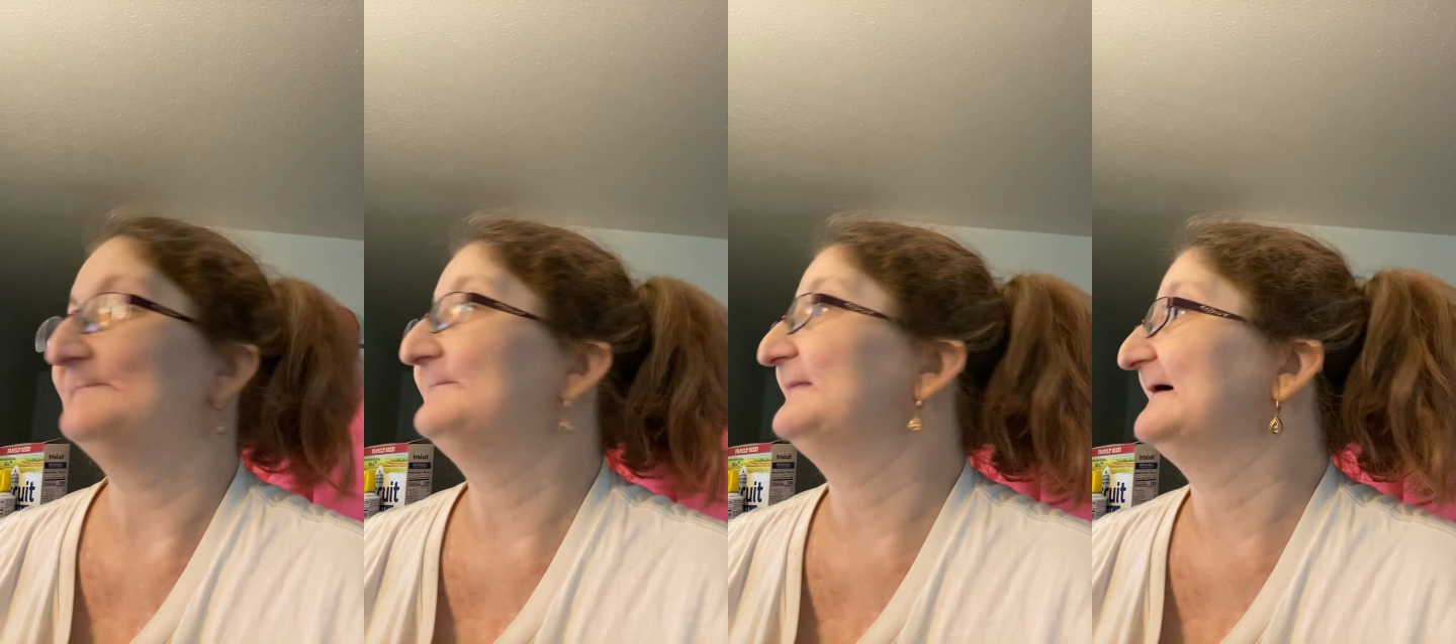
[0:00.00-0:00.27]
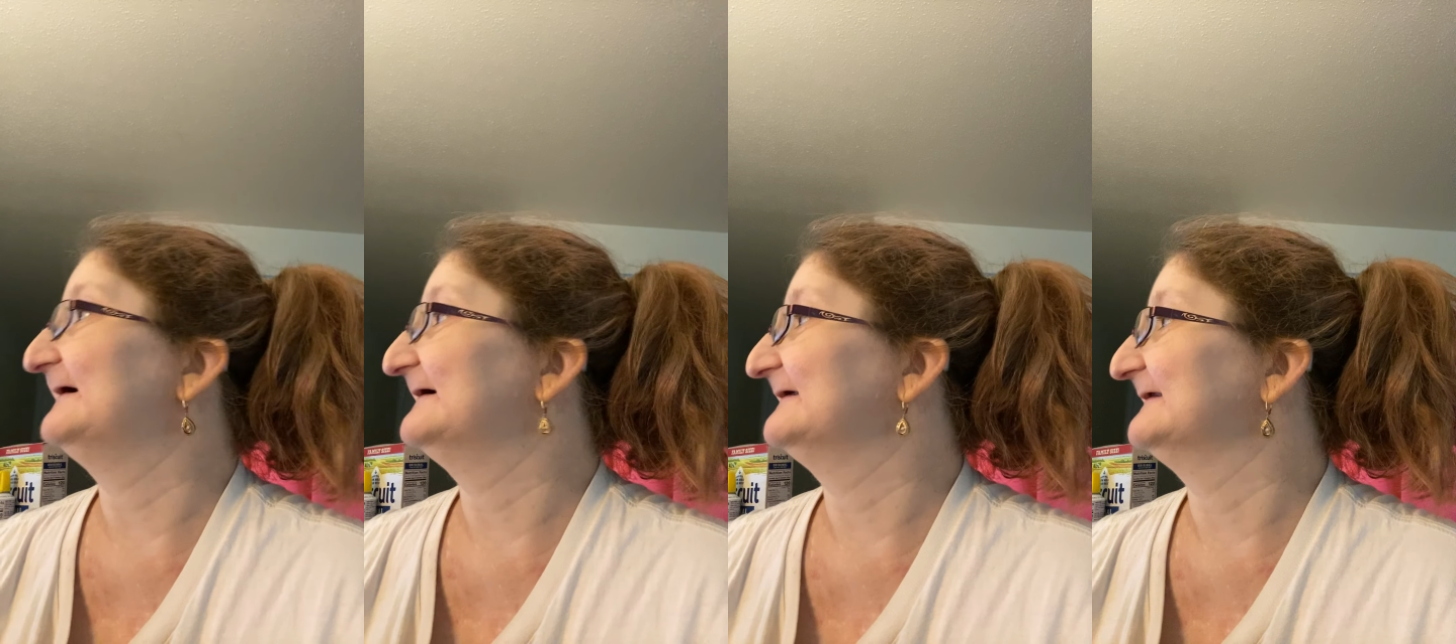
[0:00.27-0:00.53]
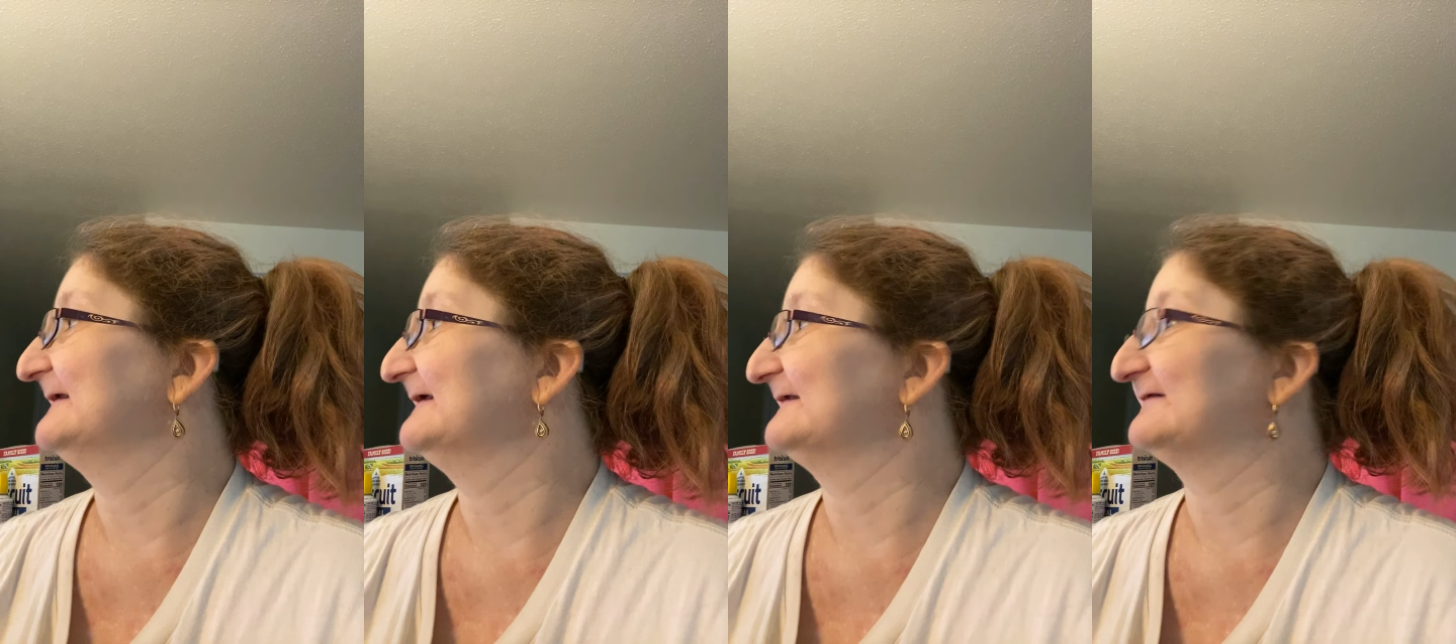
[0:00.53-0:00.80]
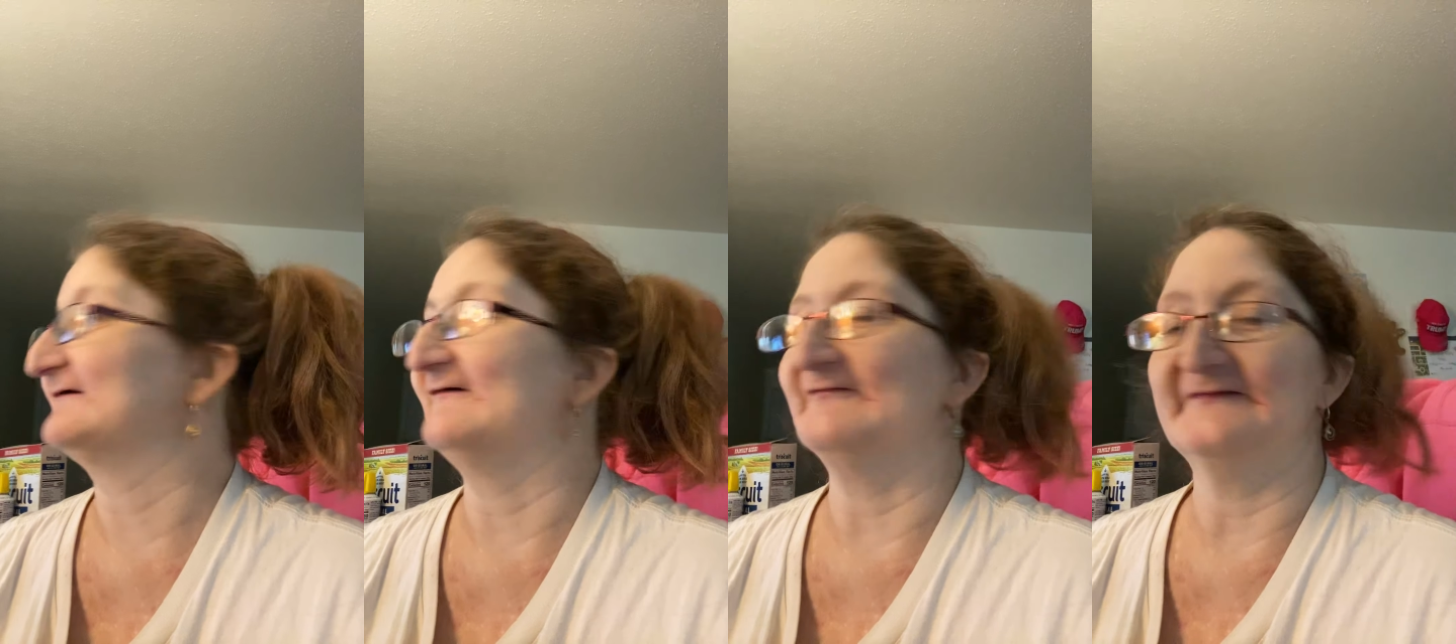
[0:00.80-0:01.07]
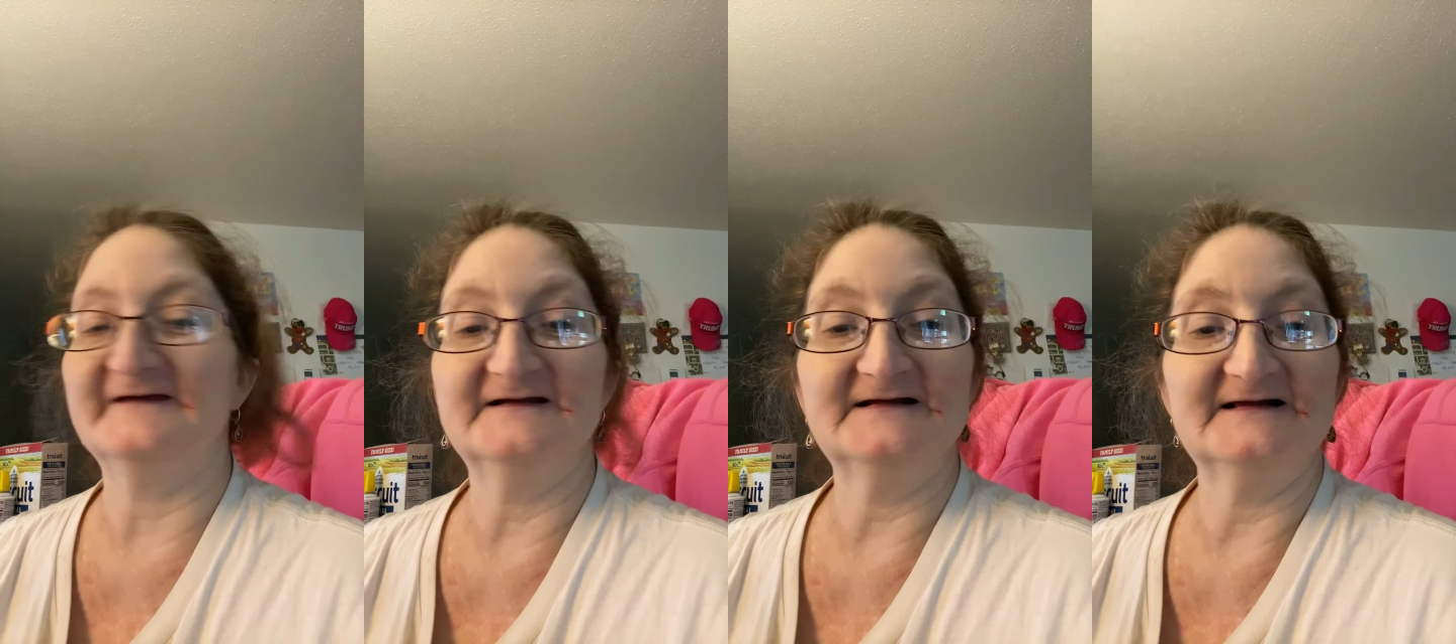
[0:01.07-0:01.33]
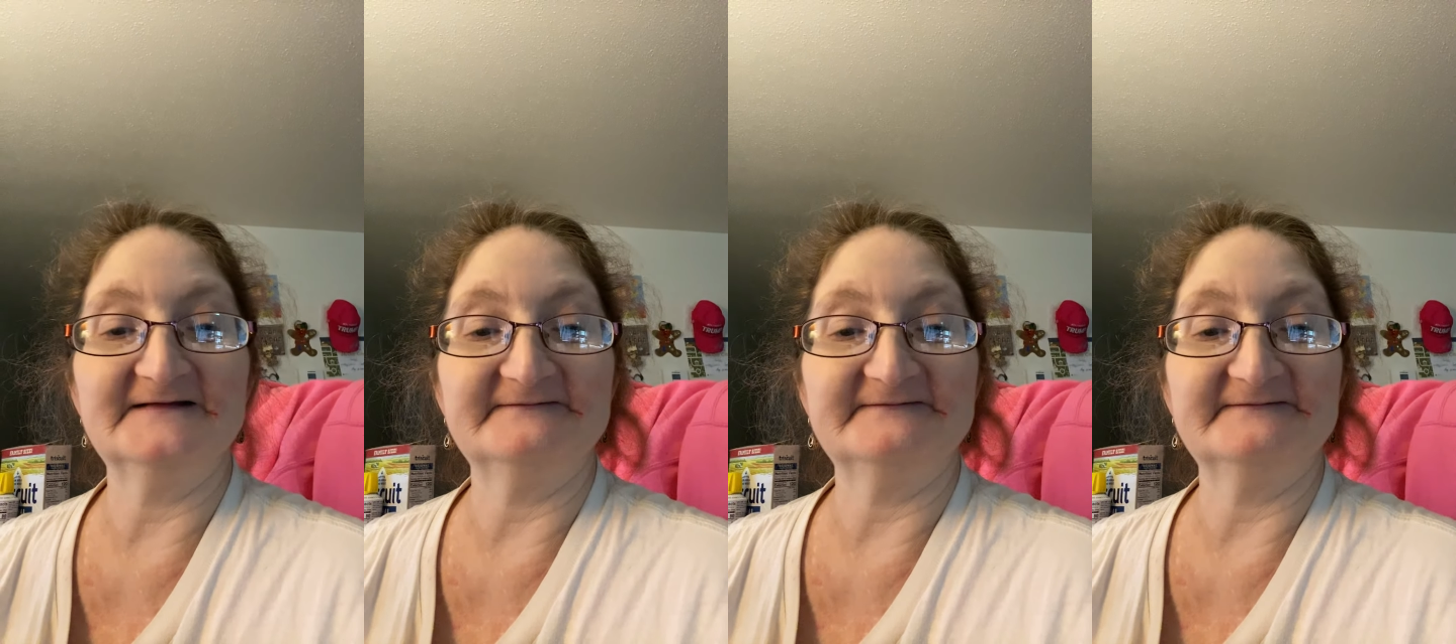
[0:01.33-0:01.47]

But until then, I